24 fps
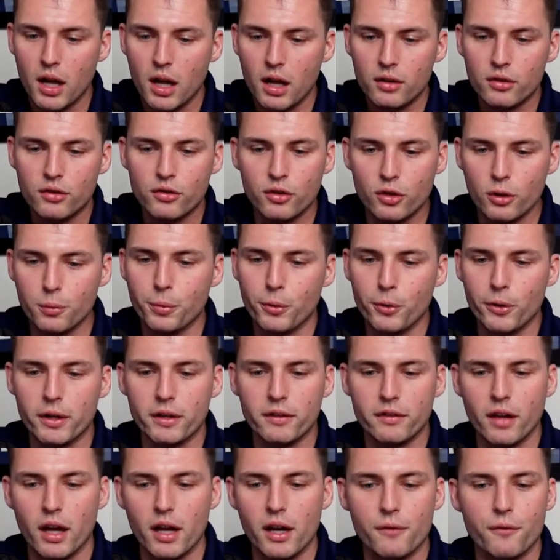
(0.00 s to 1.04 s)
Super
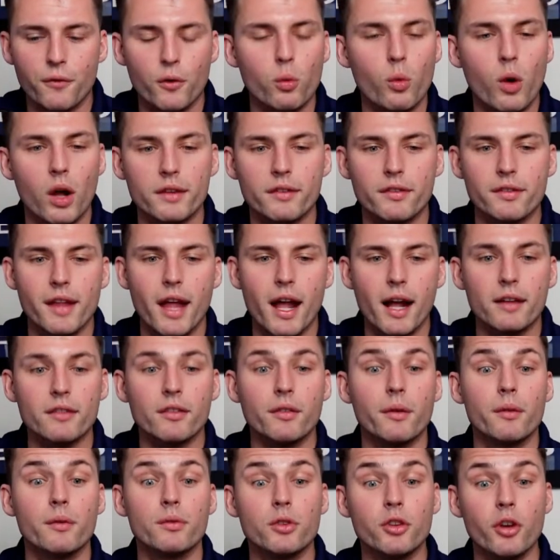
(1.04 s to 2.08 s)
excited for what's
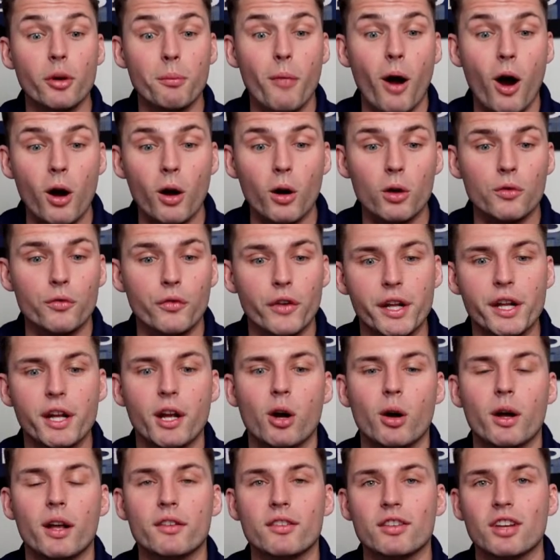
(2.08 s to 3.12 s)
next. Tomorrow's video
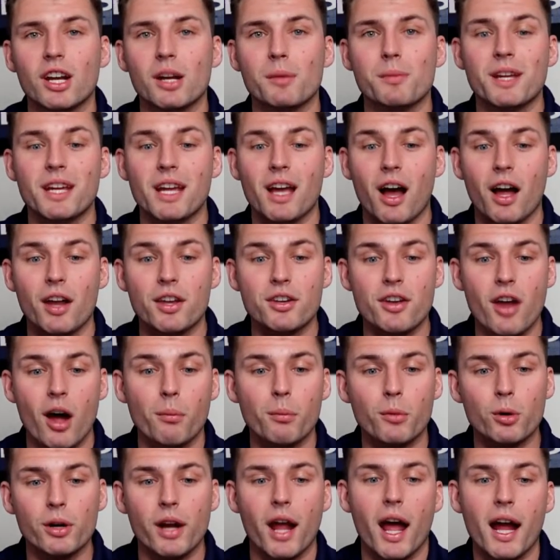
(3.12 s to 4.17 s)
is going to be a
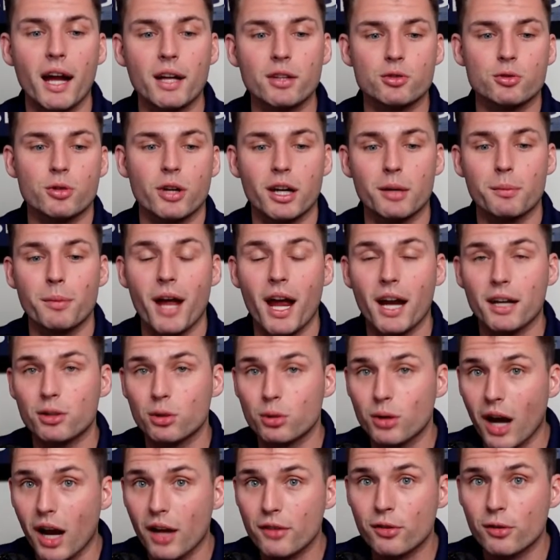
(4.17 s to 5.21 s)
number nine trade back. You
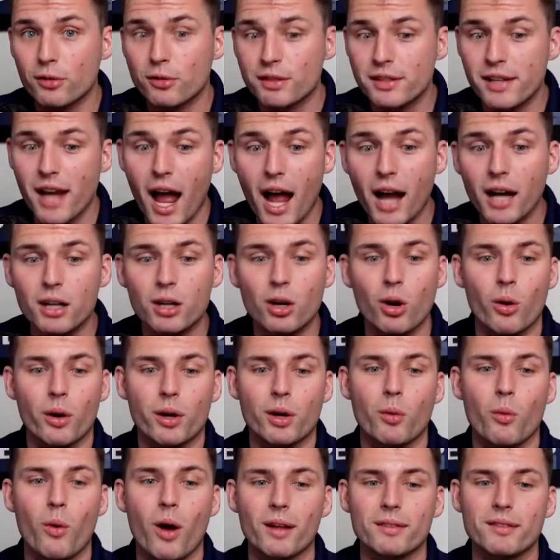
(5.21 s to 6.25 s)
guys are not going
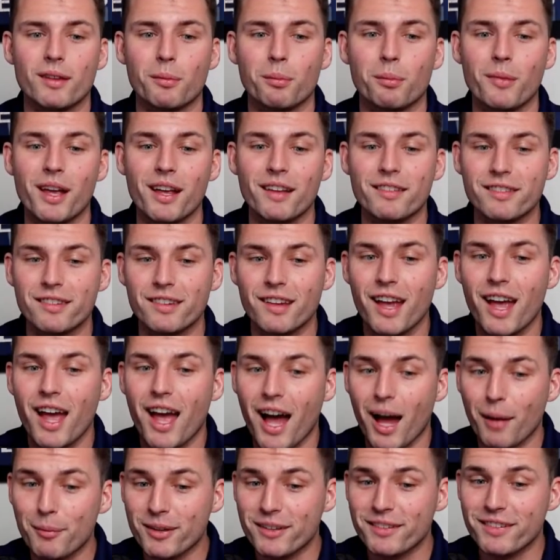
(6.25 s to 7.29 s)
to want to miss.
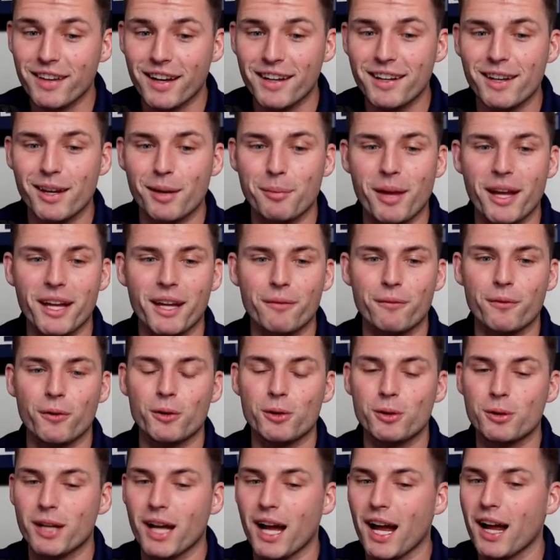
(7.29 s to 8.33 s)
I'm excited to make it for
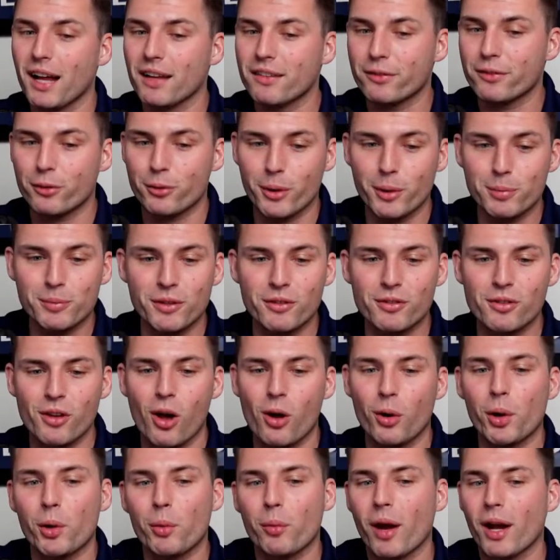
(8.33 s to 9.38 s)
you guys. Script is
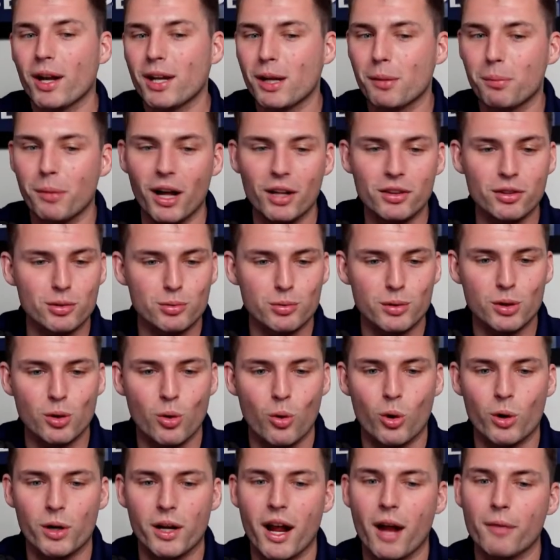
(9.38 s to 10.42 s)
already ready, about to
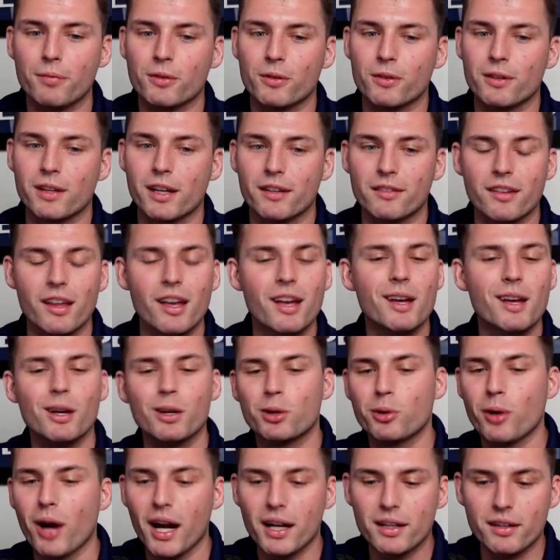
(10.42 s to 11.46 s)
record after this.
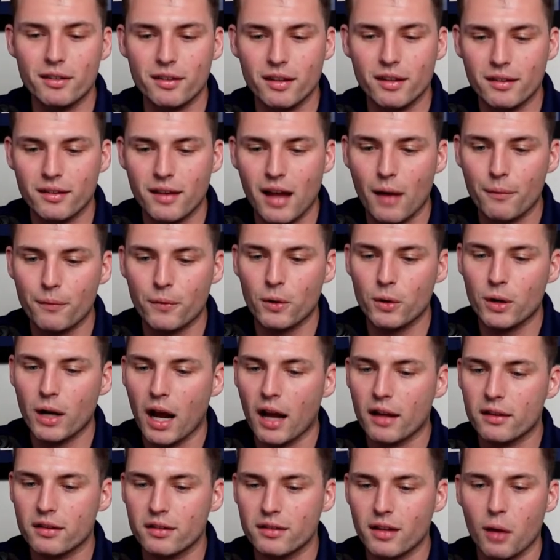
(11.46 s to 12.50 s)
Grind doesn't stop for you
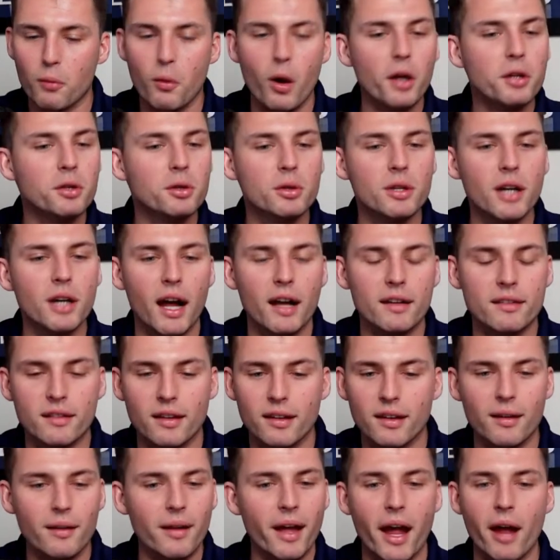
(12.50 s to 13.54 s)
guys because I want you guys
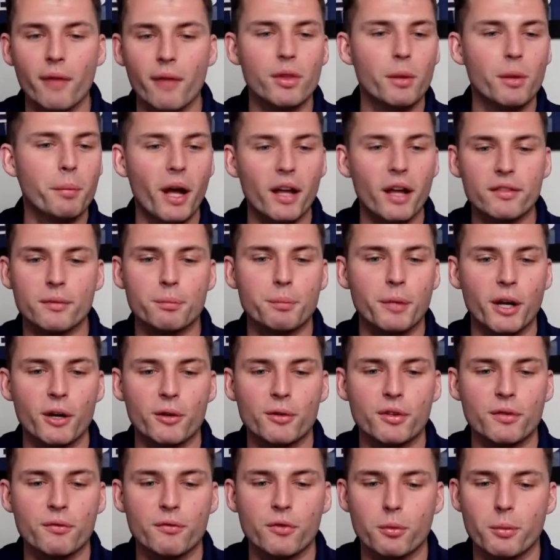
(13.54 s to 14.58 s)
to have the best
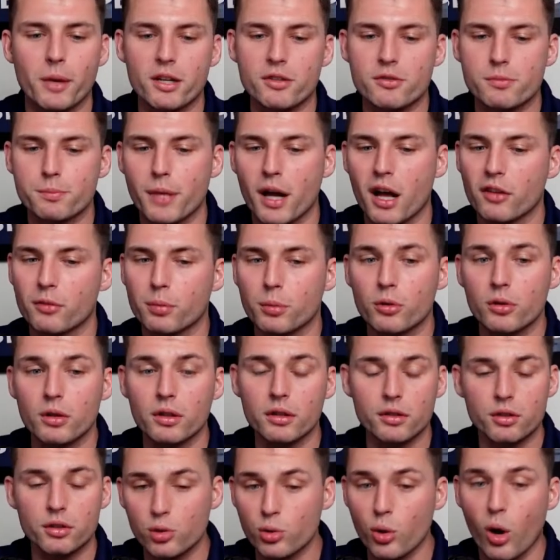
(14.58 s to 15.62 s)
Bears information possible,
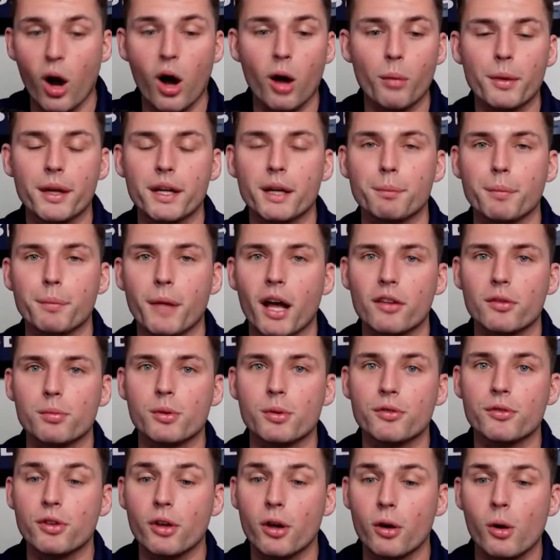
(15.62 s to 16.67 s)
and you all make it possible.
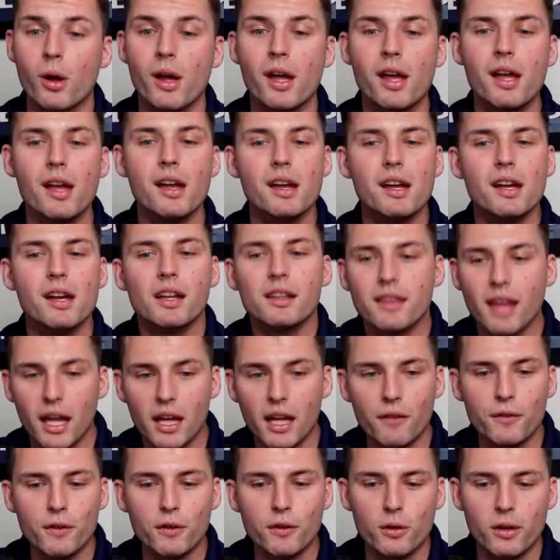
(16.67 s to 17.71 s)
So thank
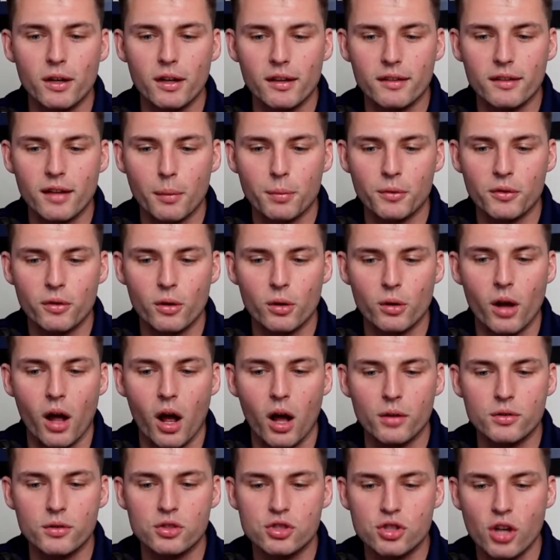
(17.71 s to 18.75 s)
you for tuning in this episode
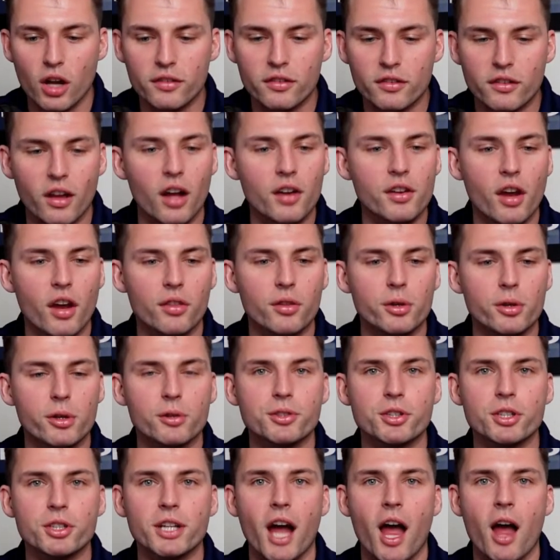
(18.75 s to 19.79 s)
of Just Another Year
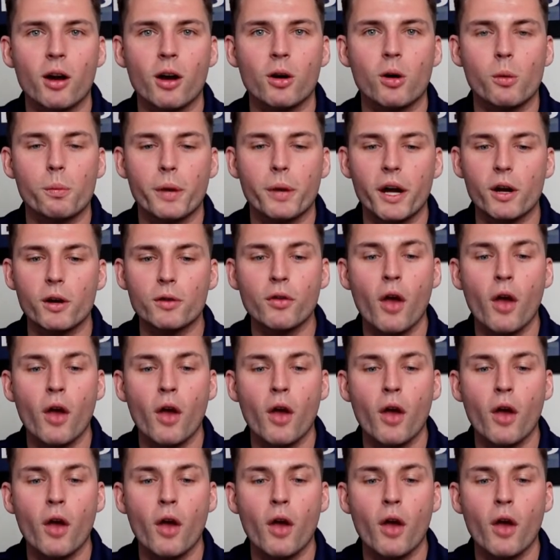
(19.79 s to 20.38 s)
Chicago Bears.